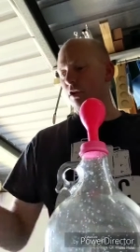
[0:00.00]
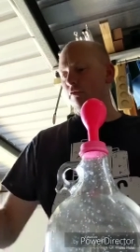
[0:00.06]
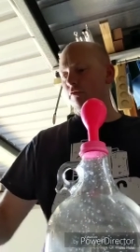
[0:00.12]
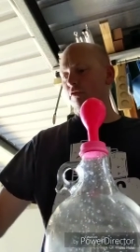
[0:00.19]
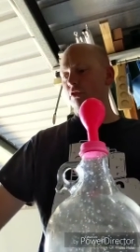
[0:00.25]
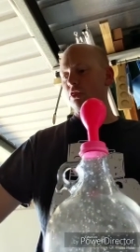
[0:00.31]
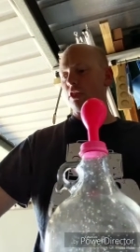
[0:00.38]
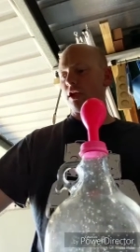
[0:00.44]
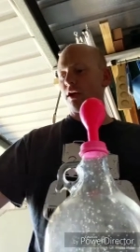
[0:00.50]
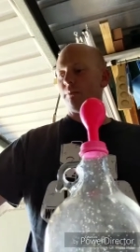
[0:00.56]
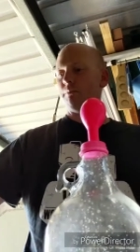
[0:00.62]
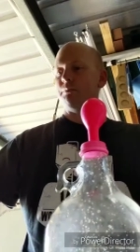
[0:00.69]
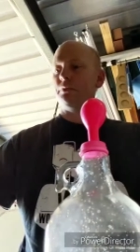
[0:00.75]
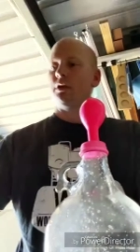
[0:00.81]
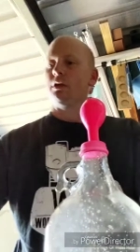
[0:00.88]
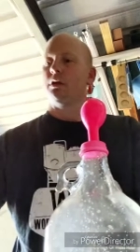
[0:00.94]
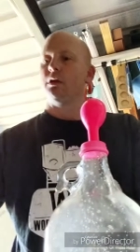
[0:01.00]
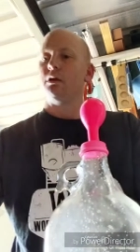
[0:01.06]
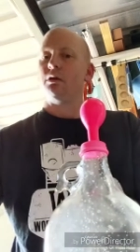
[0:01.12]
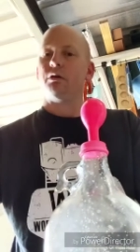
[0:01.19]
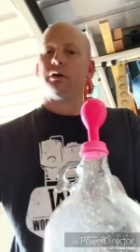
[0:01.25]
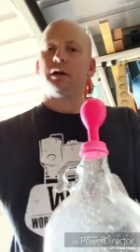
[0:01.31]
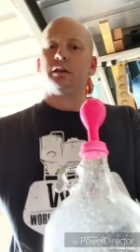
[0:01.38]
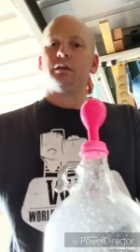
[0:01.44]
Other than that,
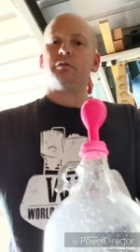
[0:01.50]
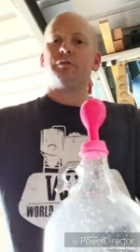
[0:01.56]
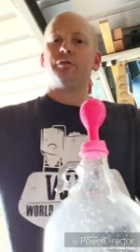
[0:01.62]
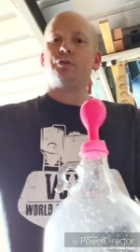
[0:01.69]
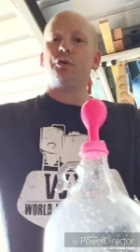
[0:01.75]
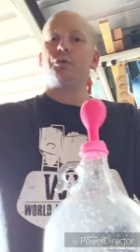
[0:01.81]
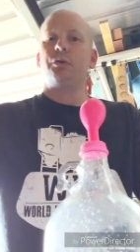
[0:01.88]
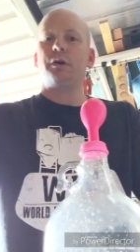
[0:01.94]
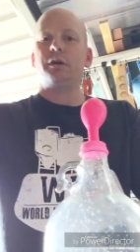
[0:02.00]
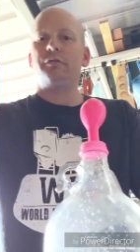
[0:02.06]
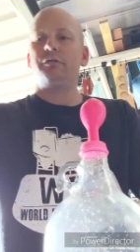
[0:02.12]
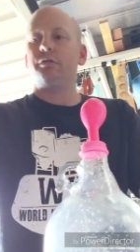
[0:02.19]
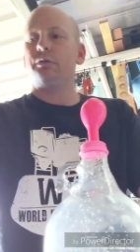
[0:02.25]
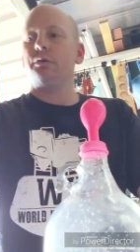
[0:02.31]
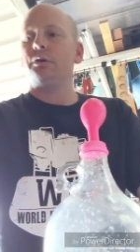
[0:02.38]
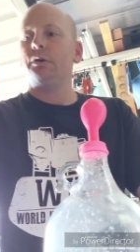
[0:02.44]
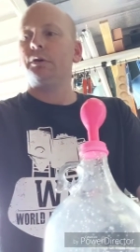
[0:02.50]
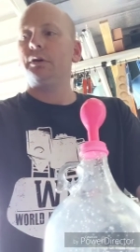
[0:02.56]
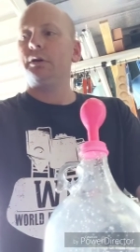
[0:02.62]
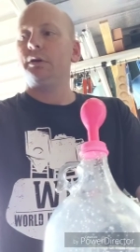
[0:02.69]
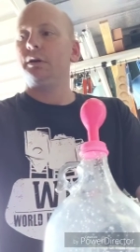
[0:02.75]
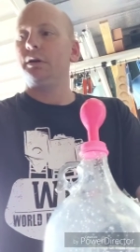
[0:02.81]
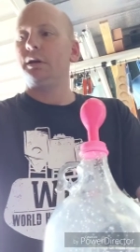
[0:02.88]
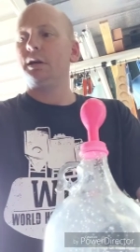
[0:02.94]
I'll get the fruit ready for it
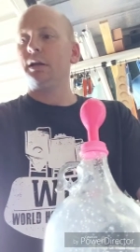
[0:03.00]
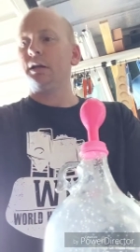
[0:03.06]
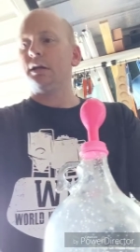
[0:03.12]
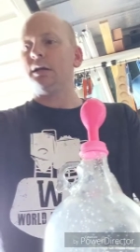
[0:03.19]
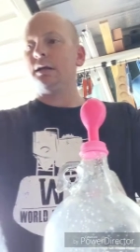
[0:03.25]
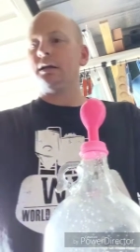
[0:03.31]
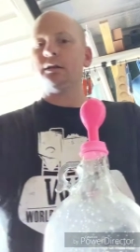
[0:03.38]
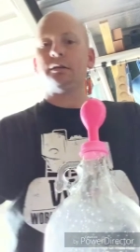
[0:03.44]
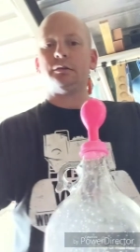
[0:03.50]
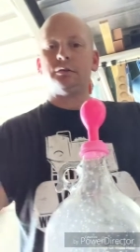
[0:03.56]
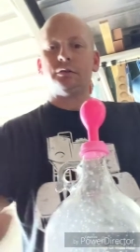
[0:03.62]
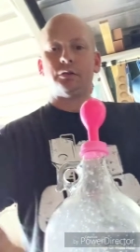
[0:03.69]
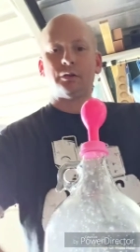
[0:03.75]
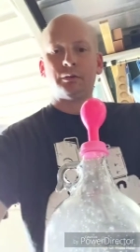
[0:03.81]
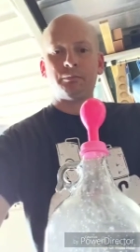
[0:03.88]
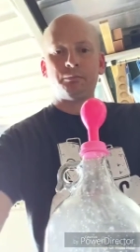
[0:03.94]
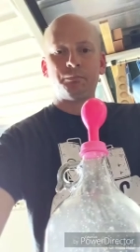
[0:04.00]
and